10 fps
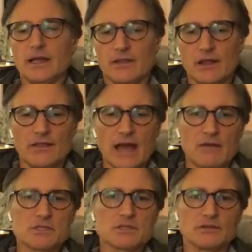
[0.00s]
and, and
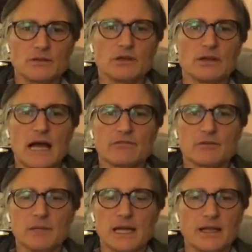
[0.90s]
that was could allow
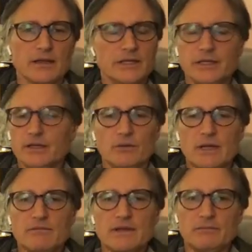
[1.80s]
for planning.
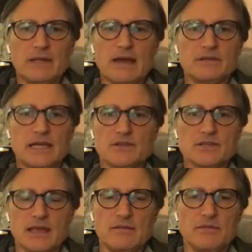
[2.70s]
We haven't had, we haven't had
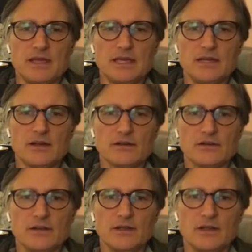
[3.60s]
the same thing here,
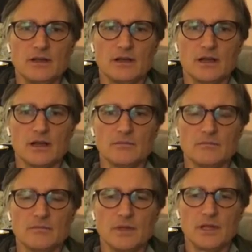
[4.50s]

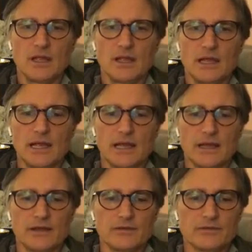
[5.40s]
um,
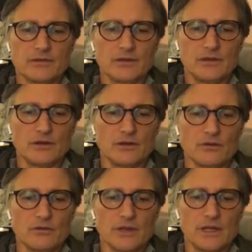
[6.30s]
and you
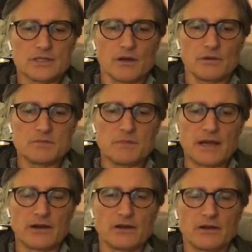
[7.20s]
know, it's always
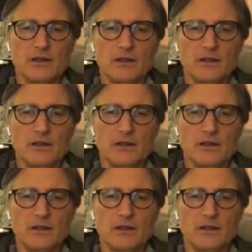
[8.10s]
better